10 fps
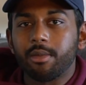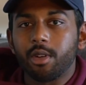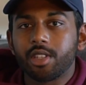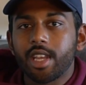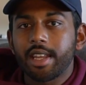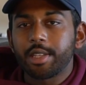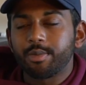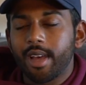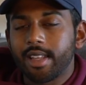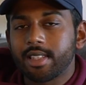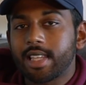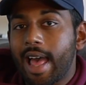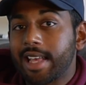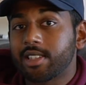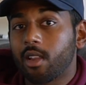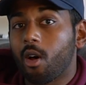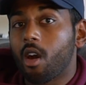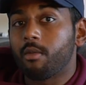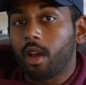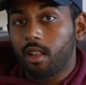Mercedes-Benz
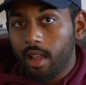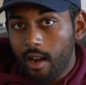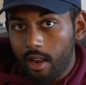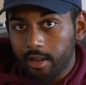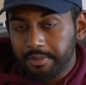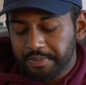SLR McLaren.